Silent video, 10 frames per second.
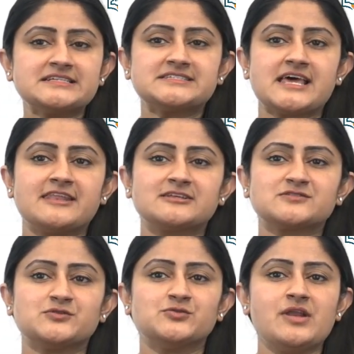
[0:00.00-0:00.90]
Sanik
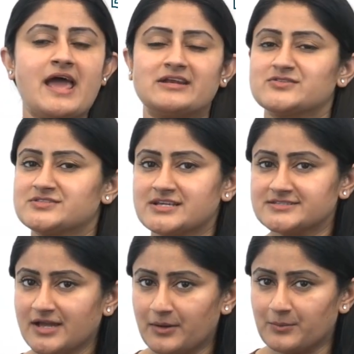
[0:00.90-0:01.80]
School Entrance
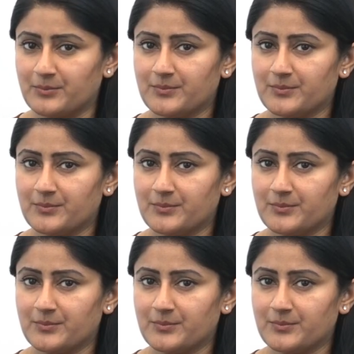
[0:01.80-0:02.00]
Exam?